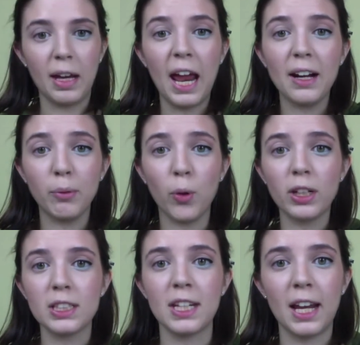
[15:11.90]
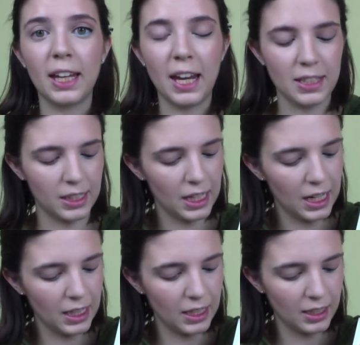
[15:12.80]
And I'm going to take a
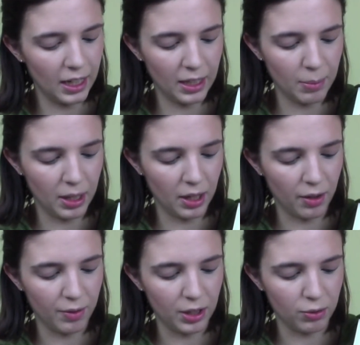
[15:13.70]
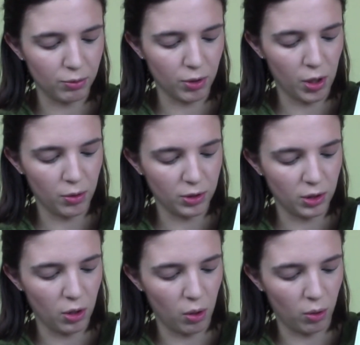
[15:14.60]
teeny tiny bit of this rose
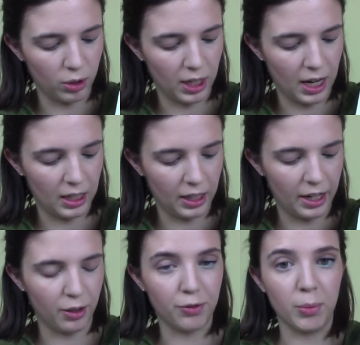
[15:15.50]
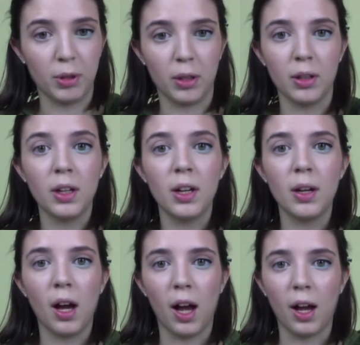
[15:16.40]
gold highlighter from the
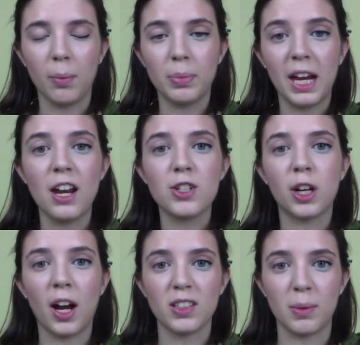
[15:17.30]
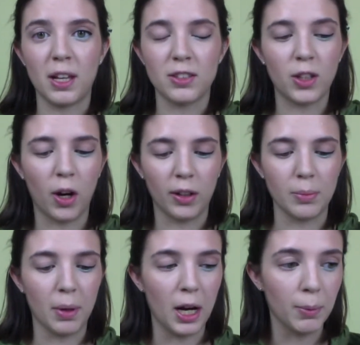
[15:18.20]
BH Cosmetics
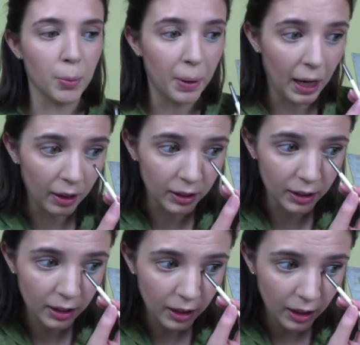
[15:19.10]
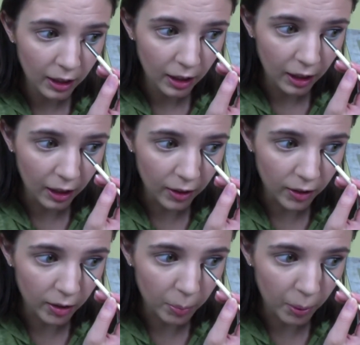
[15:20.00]
Carli Bybel palette and
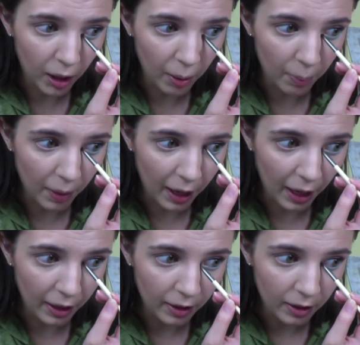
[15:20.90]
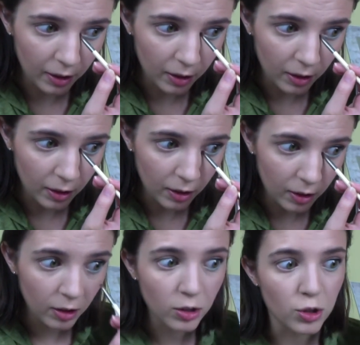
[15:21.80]
just pop that
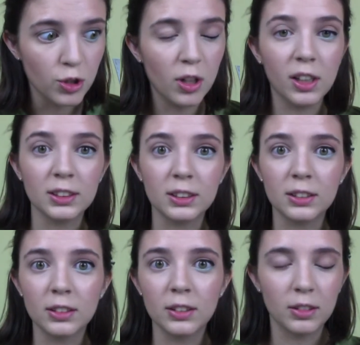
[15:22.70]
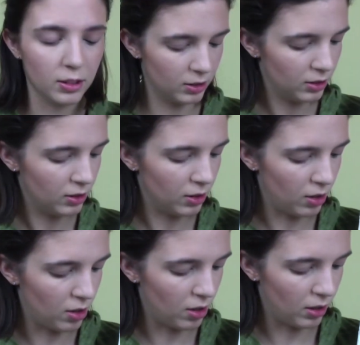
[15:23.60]
just
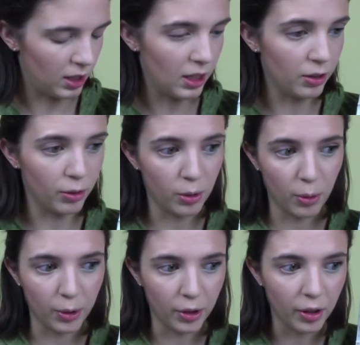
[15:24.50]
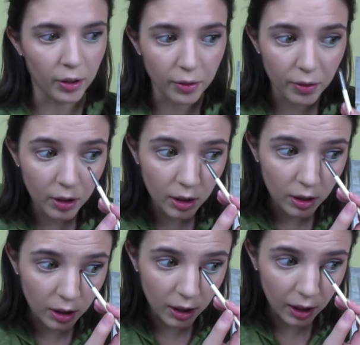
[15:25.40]
on the inner corner of
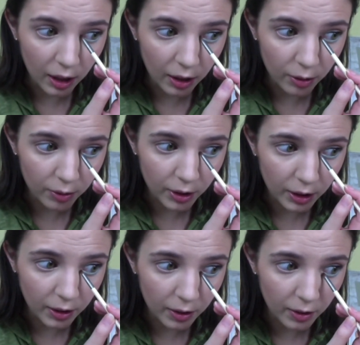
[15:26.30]
the eye over here.